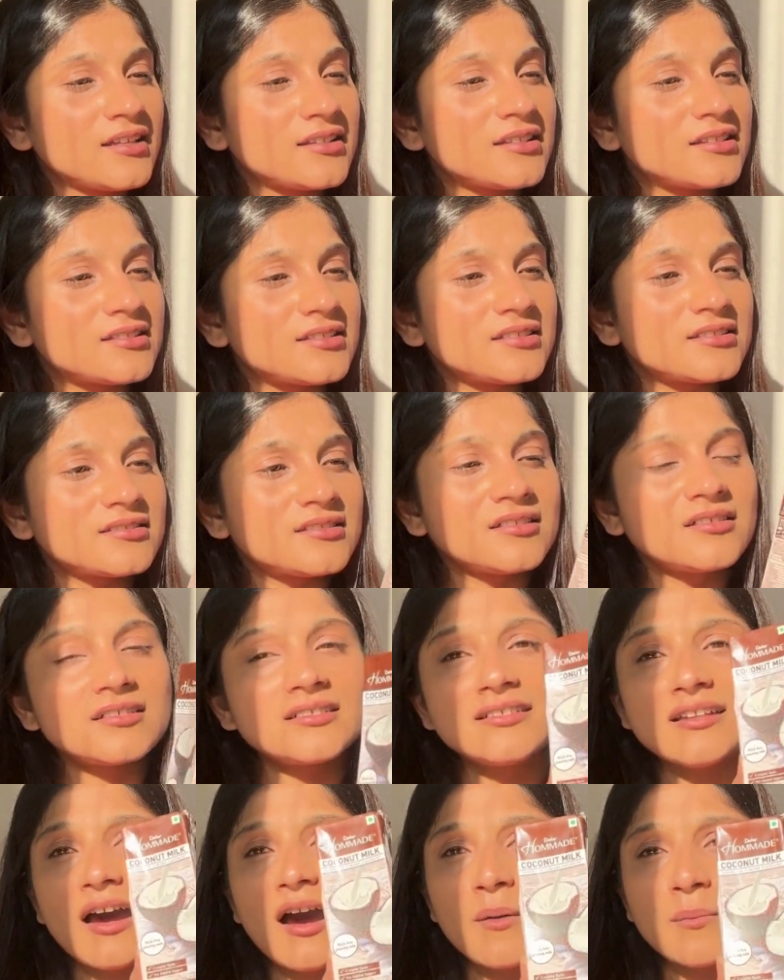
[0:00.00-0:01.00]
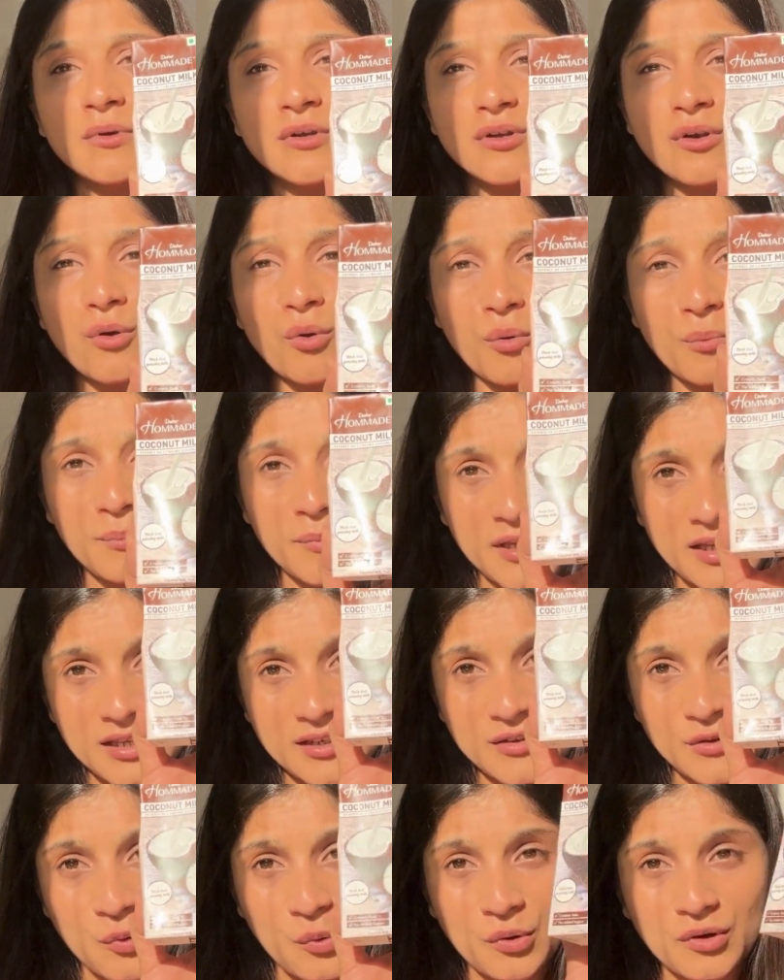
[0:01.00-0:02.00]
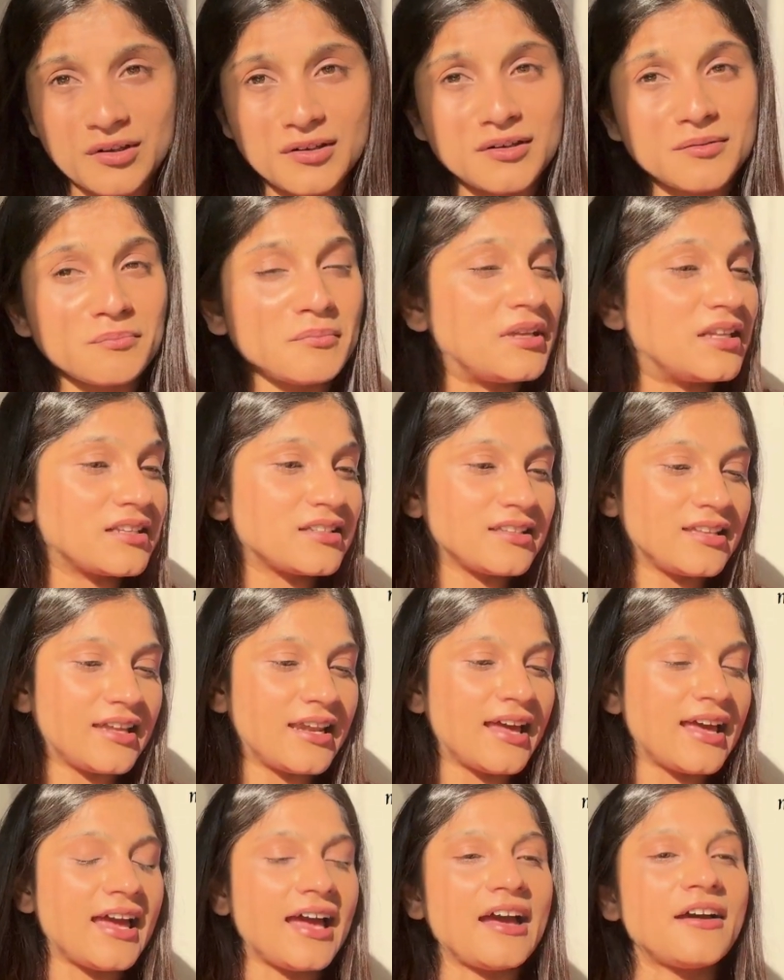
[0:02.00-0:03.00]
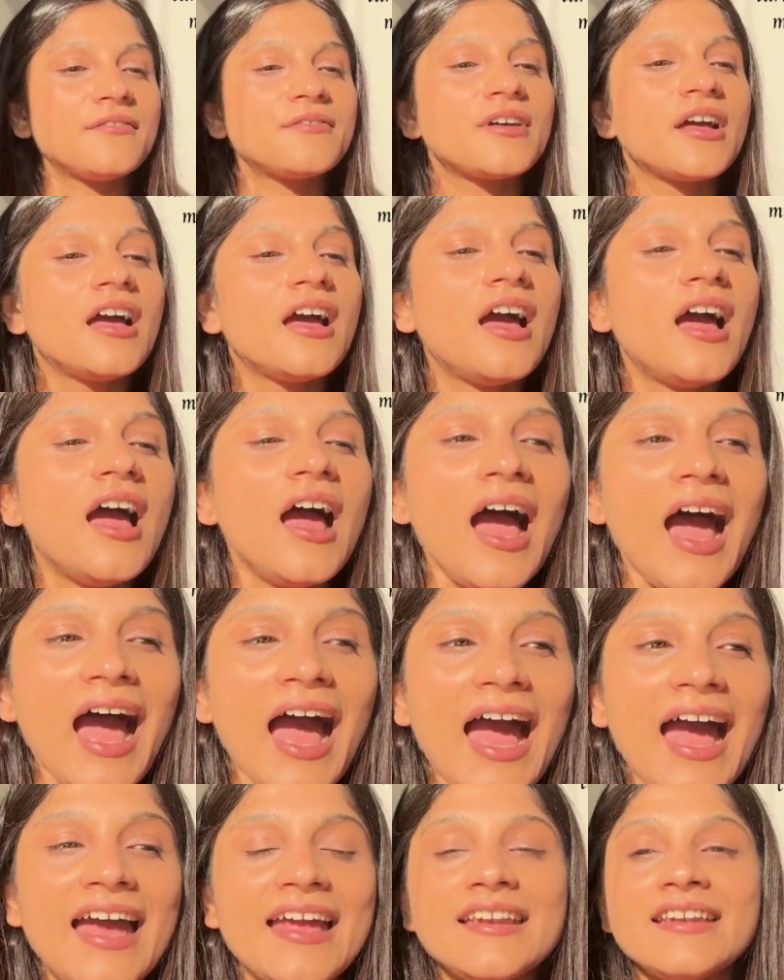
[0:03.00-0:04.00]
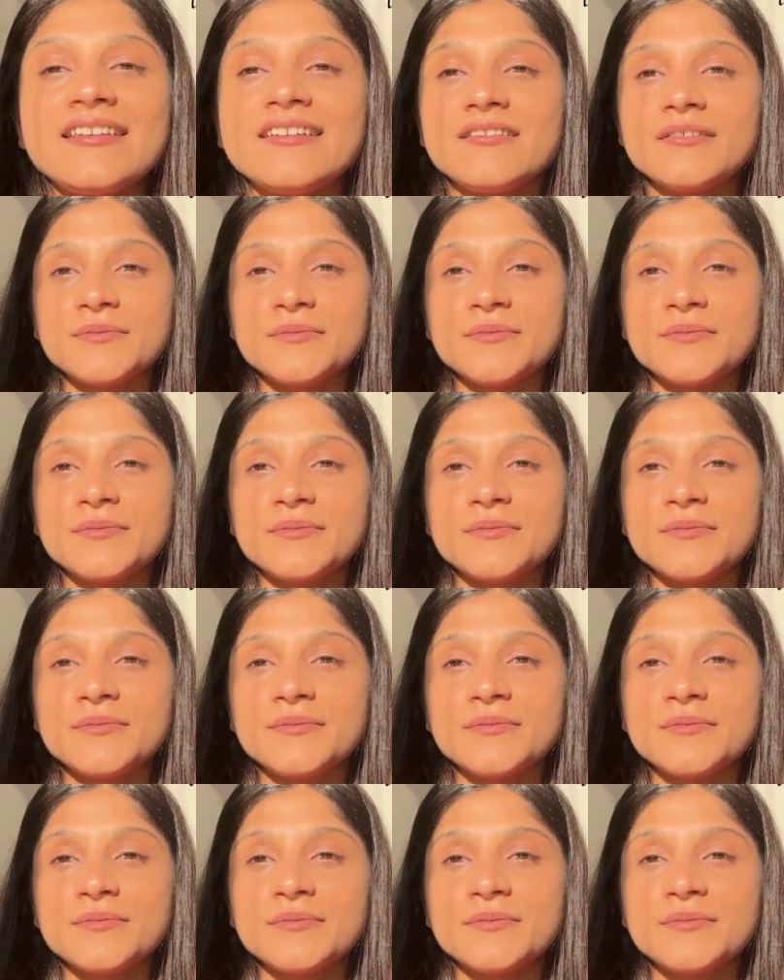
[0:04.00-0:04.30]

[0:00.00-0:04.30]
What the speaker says: This is the Dabur homemade coconut milk that I have, and